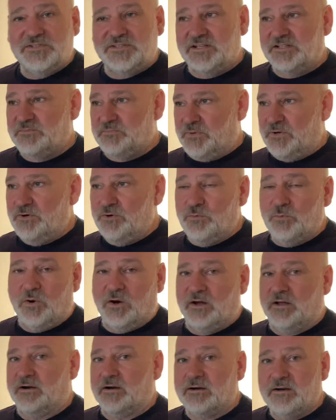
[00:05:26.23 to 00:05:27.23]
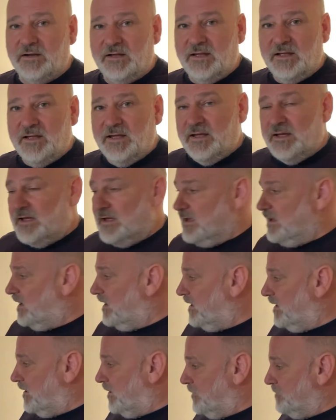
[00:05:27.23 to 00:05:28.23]
It's poo water.
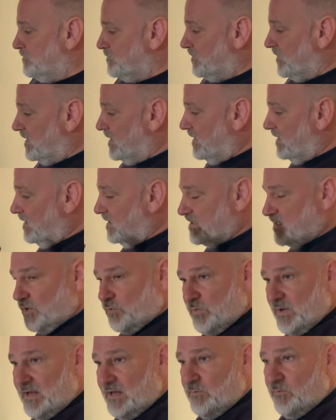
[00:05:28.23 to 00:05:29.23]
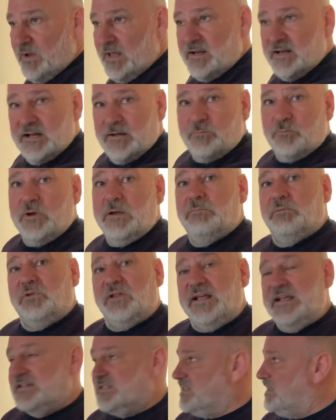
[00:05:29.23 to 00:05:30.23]
So we ended up
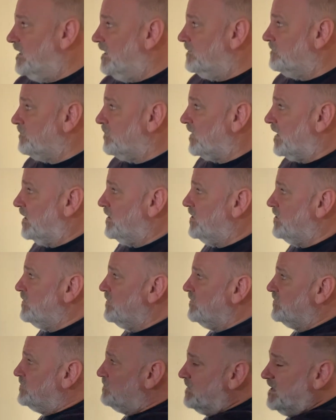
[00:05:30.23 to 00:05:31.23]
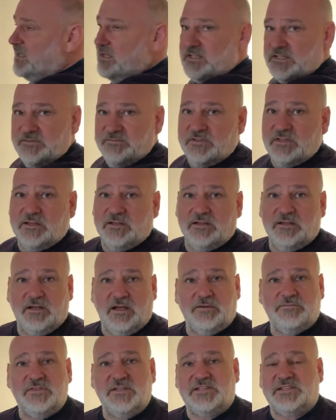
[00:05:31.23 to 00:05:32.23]
replacing a huge piece of
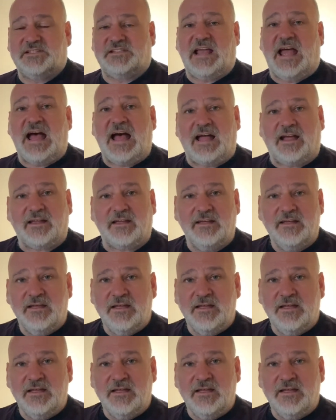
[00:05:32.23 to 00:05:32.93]
the stack.